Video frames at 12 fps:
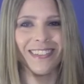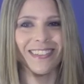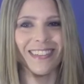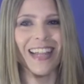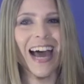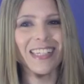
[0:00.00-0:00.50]

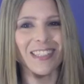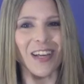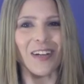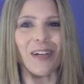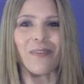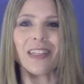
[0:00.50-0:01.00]
Last
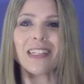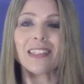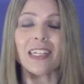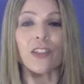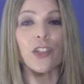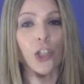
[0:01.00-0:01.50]
Sunday, when the
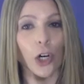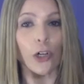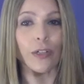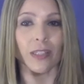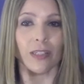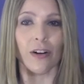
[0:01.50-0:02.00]
Skins'
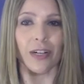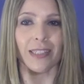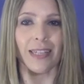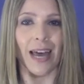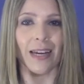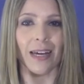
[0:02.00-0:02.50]
current starting
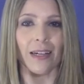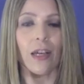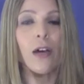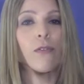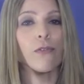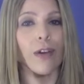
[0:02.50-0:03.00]
tight end,
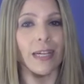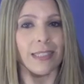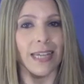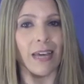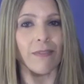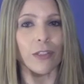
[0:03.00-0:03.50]
Fred
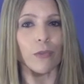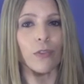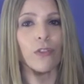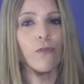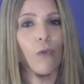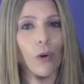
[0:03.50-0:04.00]
Davis,
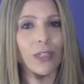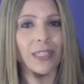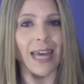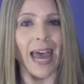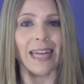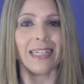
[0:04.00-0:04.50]
was forced
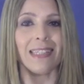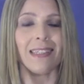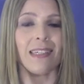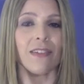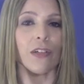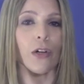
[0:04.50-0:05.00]
to end his
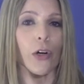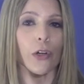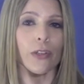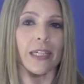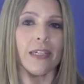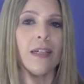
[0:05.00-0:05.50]
season
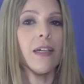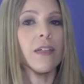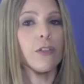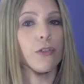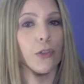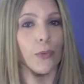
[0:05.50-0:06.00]
early
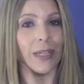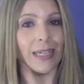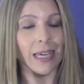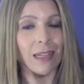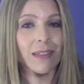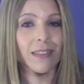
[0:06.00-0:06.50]
due to an
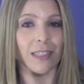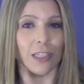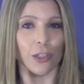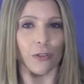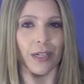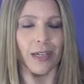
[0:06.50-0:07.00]
Achilles
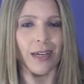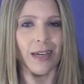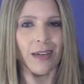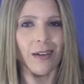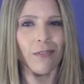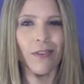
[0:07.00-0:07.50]
injury,
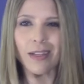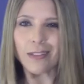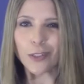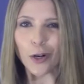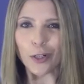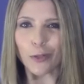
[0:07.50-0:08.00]
fans
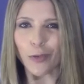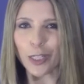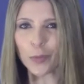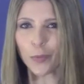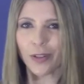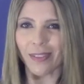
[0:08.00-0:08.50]
started
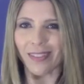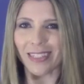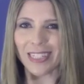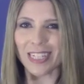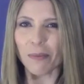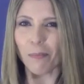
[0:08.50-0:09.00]
whispering that the
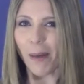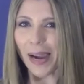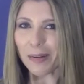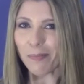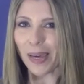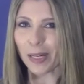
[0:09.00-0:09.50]
team
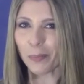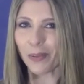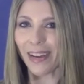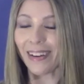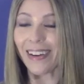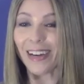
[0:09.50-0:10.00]
might make a
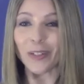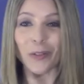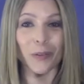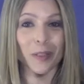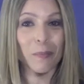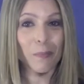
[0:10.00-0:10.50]
play to get
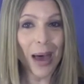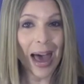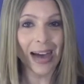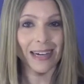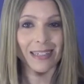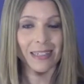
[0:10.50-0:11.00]
Cooley
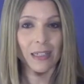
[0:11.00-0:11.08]
back.